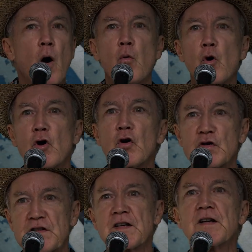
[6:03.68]
are
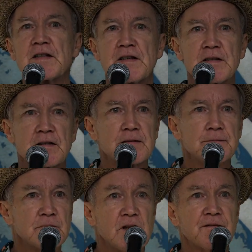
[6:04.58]
world citizens.
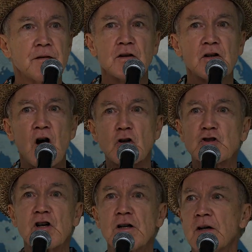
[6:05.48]
Different
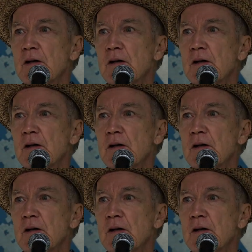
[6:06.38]
culture,